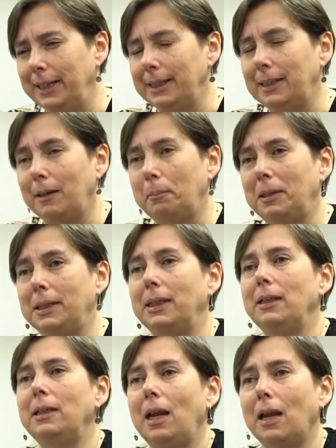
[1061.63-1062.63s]
and
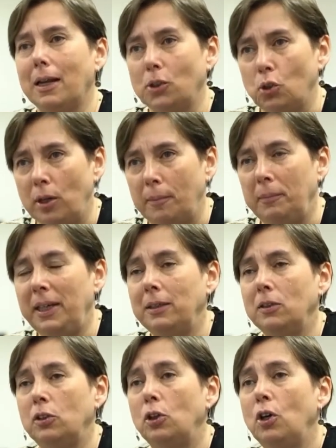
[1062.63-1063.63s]
so is
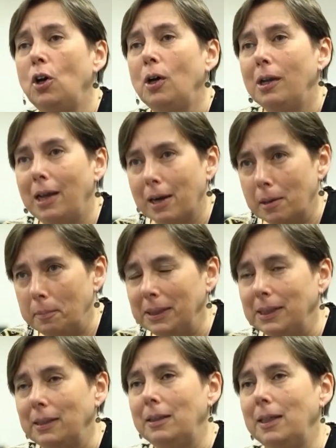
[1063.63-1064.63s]
reasoning,
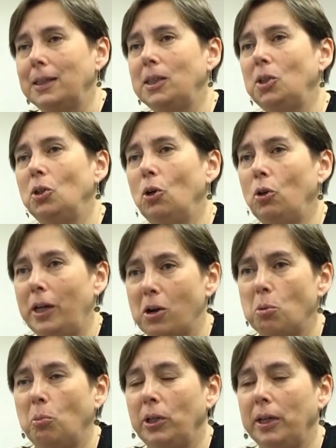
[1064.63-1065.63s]
representation,
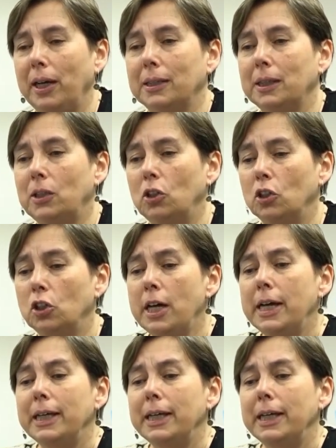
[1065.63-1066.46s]
and communication.